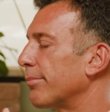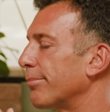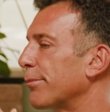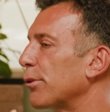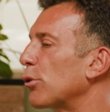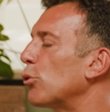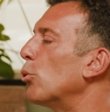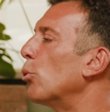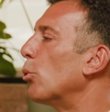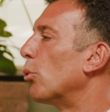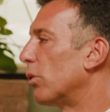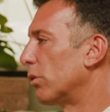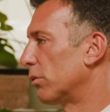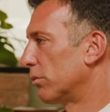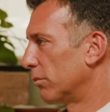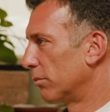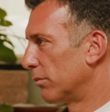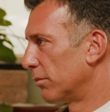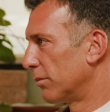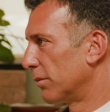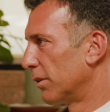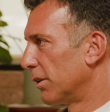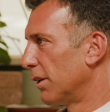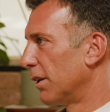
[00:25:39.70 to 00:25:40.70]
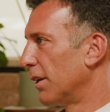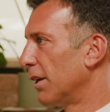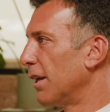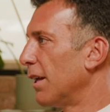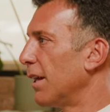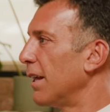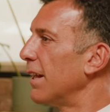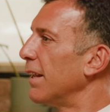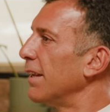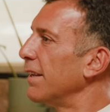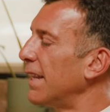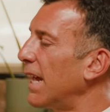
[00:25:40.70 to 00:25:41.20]
cool.
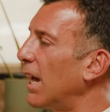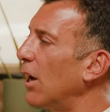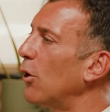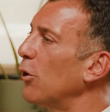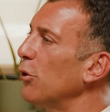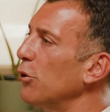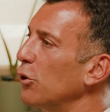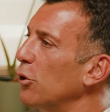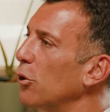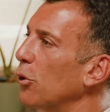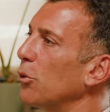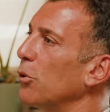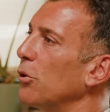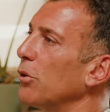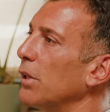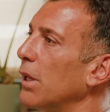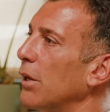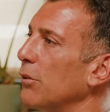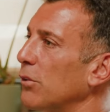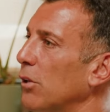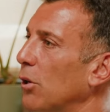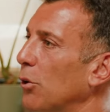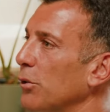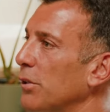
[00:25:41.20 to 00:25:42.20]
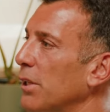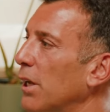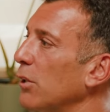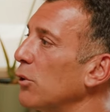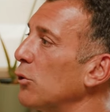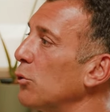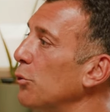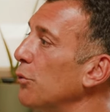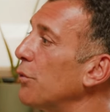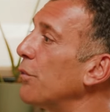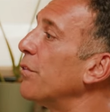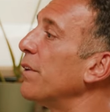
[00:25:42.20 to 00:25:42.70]
Now you go to a lifestyle hotel
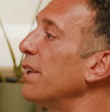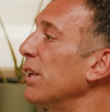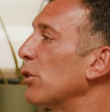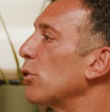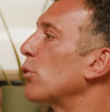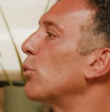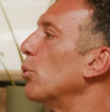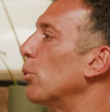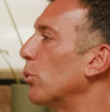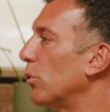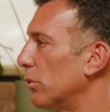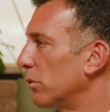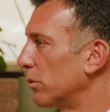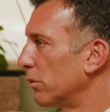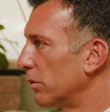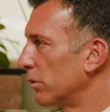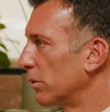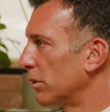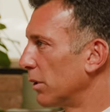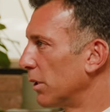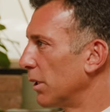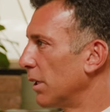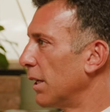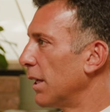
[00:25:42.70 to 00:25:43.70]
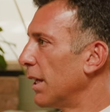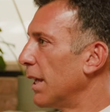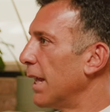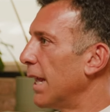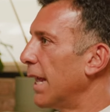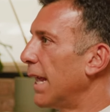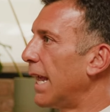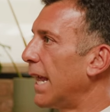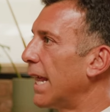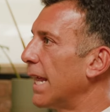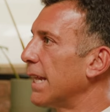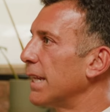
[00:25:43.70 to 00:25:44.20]
to feel cool,
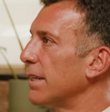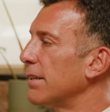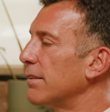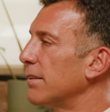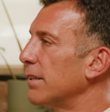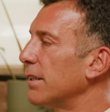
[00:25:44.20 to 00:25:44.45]
and